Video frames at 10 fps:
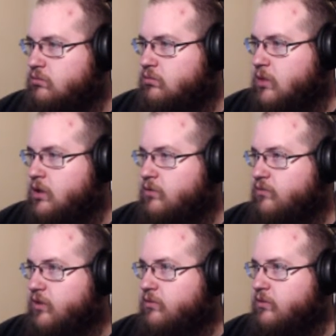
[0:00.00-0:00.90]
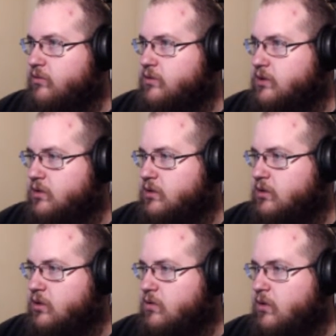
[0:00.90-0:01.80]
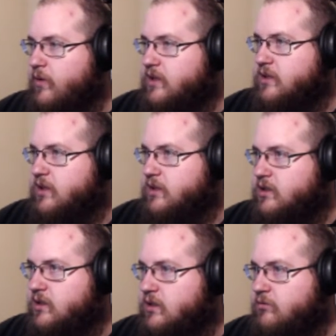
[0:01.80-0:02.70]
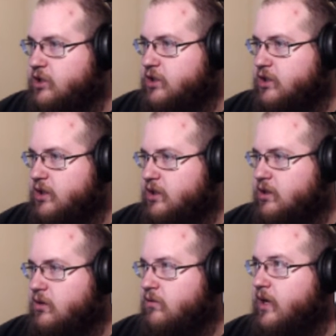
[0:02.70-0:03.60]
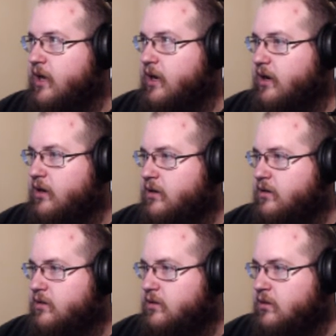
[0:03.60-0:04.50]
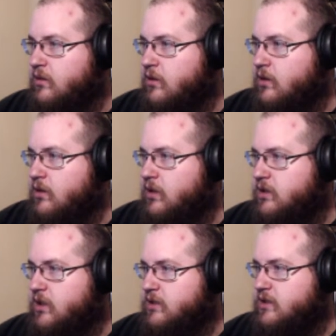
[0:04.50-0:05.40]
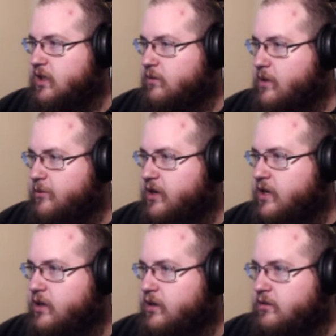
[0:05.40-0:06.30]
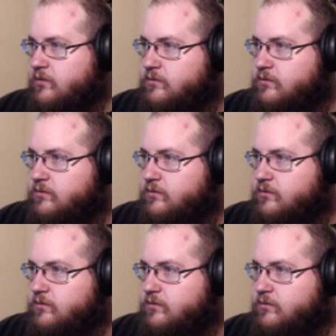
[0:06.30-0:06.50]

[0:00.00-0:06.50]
A new recruit. Who awaits us? The magician. Don't care. Let's get a sailor while we're here.